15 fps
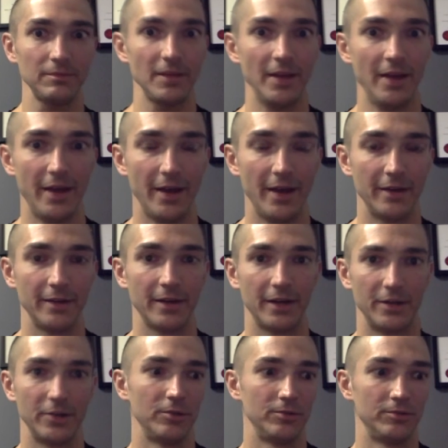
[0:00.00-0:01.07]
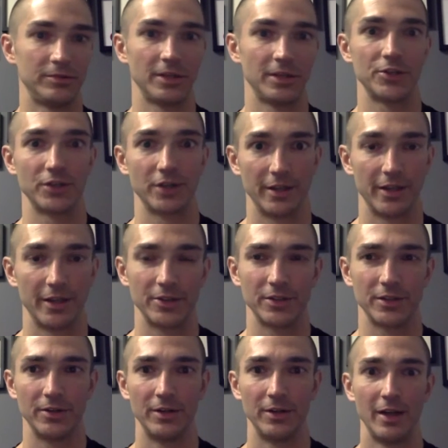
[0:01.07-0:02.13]
And I do touch on that.
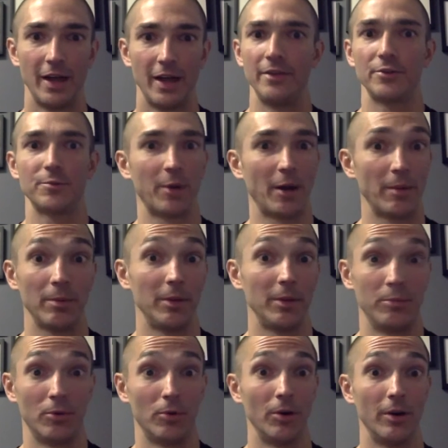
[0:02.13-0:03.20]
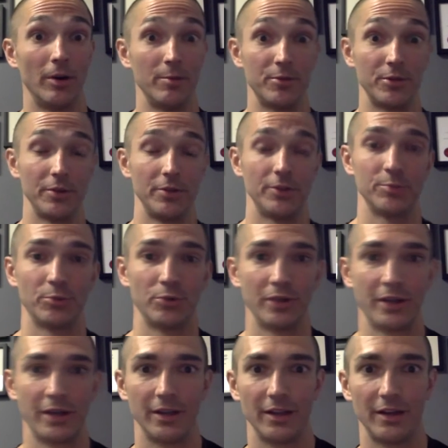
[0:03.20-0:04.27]
So, and there's probably more, I'm sure there's more
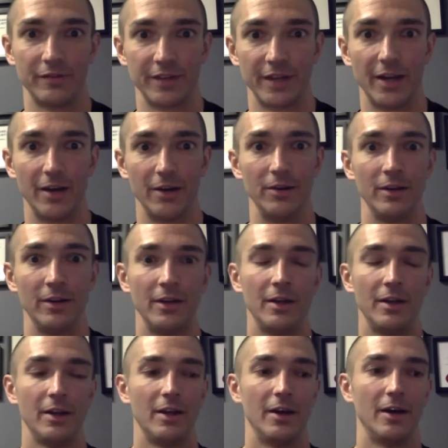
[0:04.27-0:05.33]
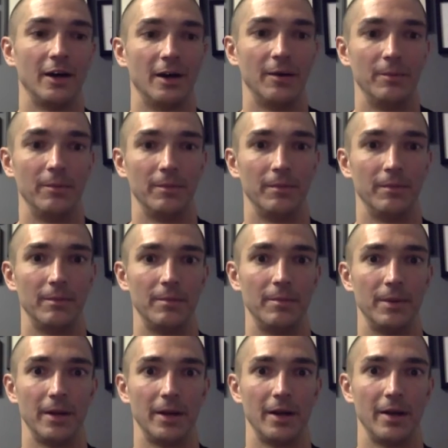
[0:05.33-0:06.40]
that I left out.
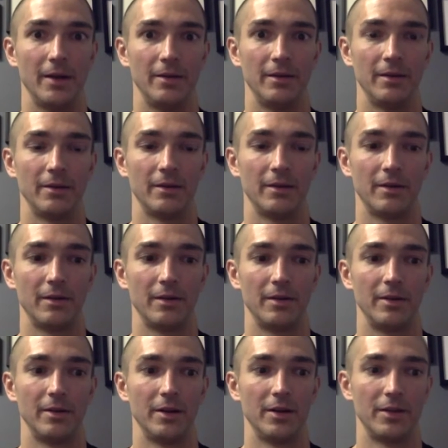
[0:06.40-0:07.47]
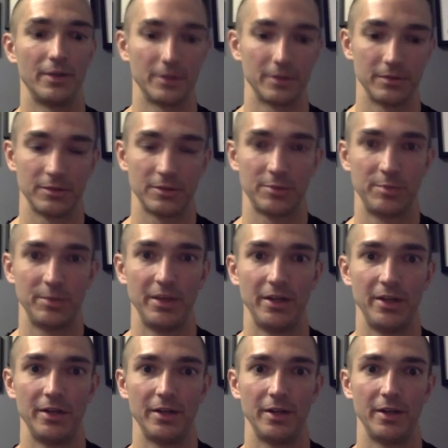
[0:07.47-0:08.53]
But I think
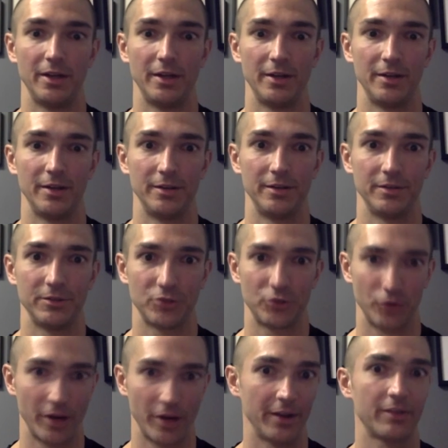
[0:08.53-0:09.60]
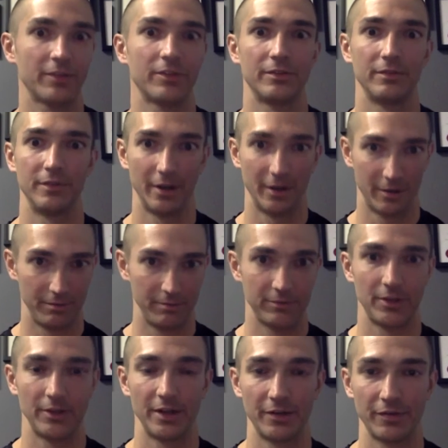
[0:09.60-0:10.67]
speed and strength, they're
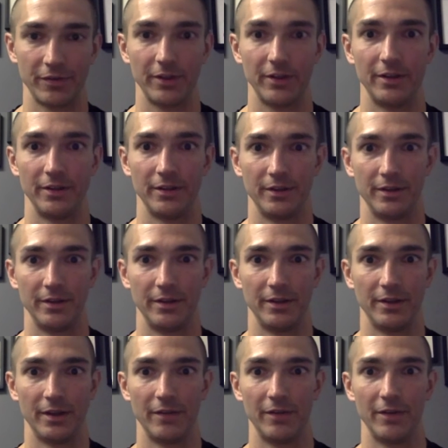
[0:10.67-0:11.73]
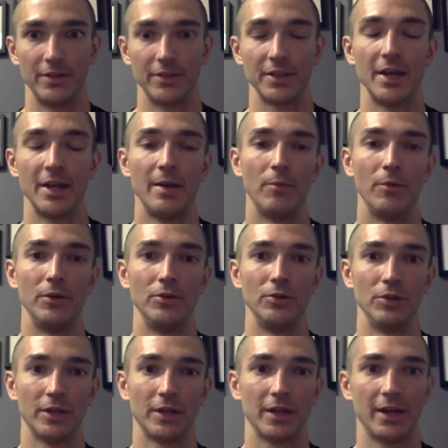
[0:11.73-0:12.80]
definitely in the evidence. When you
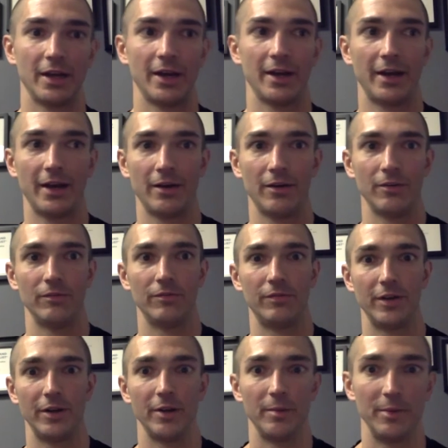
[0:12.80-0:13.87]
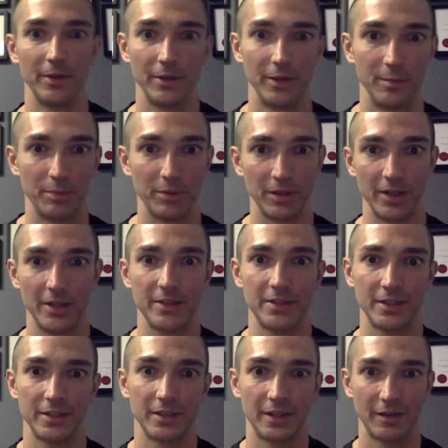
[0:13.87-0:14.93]
look at how variability plays
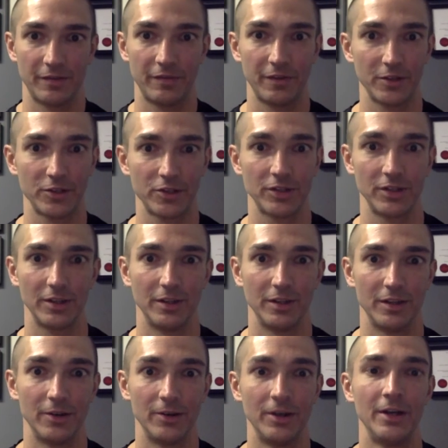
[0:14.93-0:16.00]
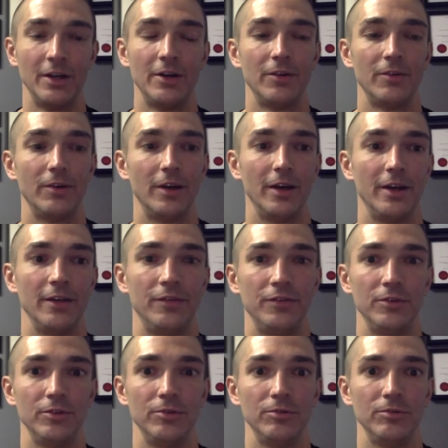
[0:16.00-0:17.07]
into that functionally, though, right? If
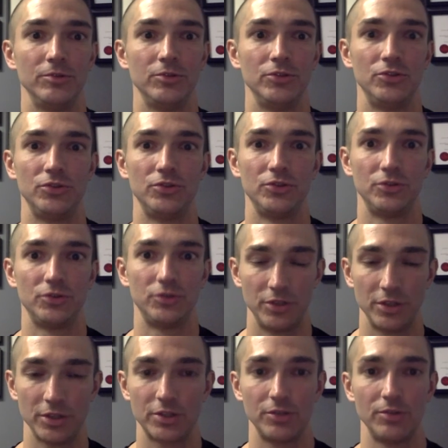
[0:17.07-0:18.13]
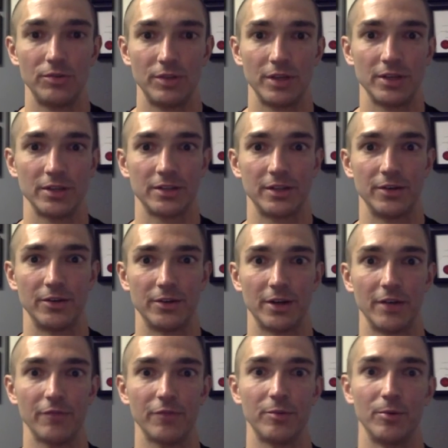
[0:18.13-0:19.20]
you just do things that you're
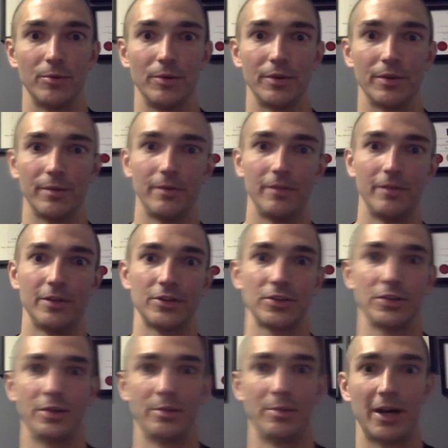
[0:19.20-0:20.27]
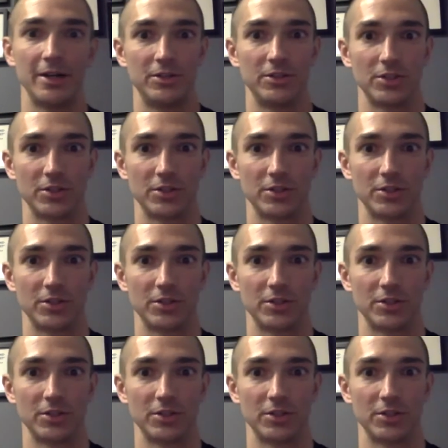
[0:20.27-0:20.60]
comfortable with, eventually your body just